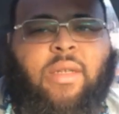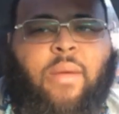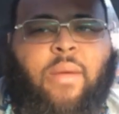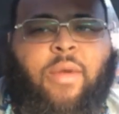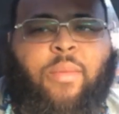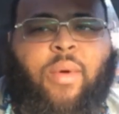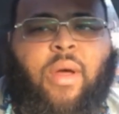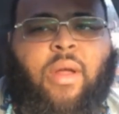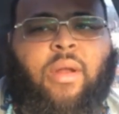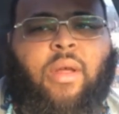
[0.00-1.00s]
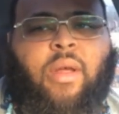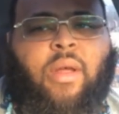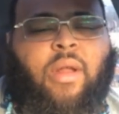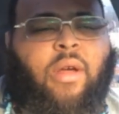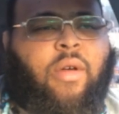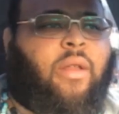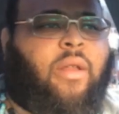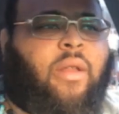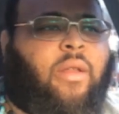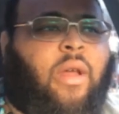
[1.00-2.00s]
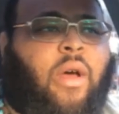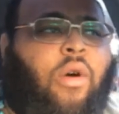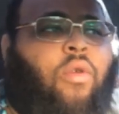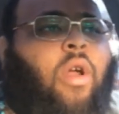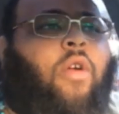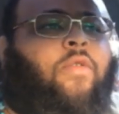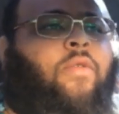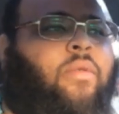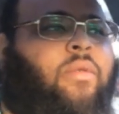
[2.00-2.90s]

coming upon, okay, the whole earth.